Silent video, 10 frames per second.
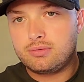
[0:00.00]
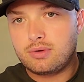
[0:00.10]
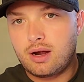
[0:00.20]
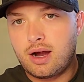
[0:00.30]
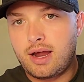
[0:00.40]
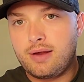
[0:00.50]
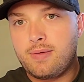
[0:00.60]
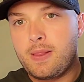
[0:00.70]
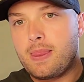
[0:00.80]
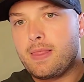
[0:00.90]
All right?
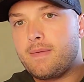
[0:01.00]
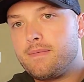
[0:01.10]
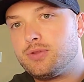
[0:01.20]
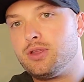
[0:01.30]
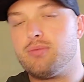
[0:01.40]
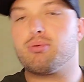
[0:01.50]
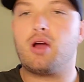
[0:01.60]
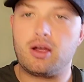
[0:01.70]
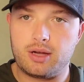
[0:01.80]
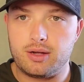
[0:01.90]
To the
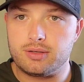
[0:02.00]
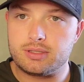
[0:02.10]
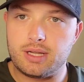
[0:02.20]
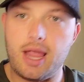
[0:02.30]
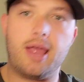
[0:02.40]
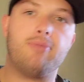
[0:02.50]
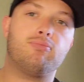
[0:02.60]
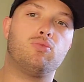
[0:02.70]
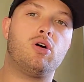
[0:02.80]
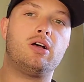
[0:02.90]
Broncos.
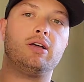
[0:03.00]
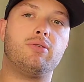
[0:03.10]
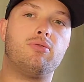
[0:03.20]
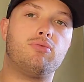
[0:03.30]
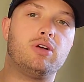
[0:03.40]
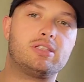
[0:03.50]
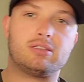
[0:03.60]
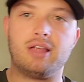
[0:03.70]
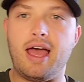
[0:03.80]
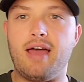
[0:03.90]
And what's
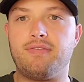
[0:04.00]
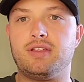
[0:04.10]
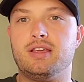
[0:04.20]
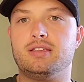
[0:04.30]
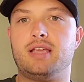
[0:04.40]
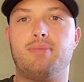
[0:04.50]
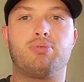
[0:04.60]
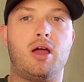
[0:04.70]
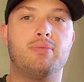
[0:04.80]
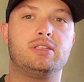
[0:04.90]
left is a
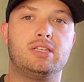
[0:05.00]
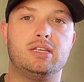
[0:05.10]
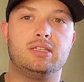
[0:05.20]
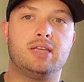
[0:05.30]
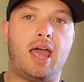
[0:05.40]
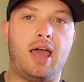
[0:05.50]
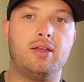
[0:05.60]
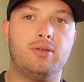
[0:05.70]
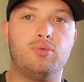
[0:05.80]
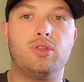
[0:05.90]
promising
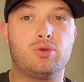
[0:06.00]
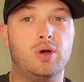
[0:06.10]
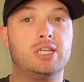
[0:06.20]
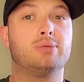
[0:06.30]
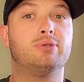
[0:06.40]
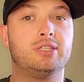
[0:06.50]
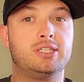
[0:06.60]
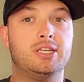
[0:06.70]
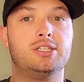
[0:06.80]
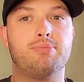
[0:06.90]
talent with questionable
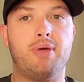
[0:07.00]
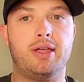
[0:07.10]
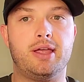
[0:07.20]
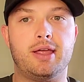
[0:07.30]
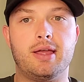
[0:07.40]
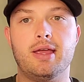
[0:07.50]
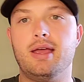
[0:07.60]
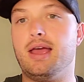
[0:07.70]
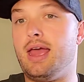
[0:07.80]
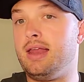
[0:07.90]
decision-making
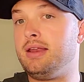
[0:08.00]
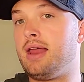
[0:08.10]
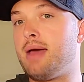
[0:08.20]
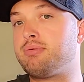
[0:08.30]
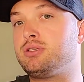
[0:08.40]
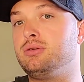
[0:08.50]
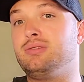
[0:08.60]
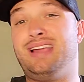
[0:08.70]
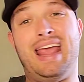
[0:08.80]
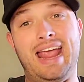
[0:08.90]
and an absolute
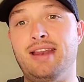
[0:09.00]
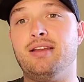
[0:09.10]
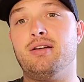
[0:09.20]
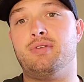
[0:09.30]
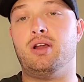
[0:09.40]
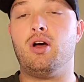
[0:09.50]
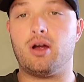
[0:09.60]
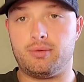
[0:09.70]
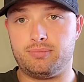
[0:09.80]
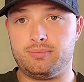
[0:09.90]
cannon of an arm.